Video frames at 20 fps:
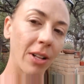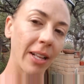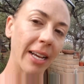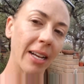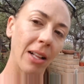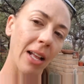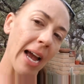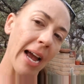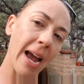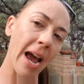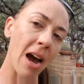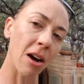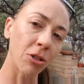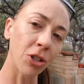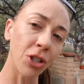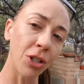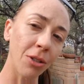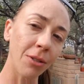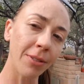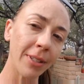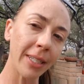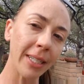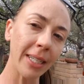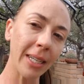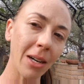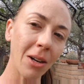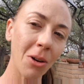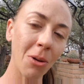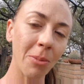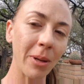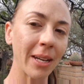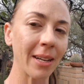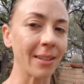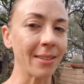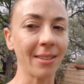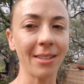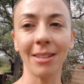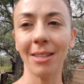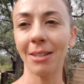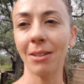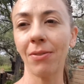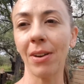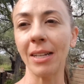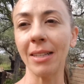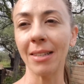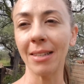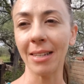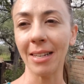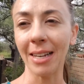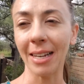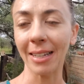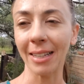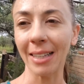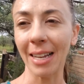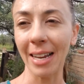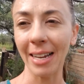like a how-to video, because this fencing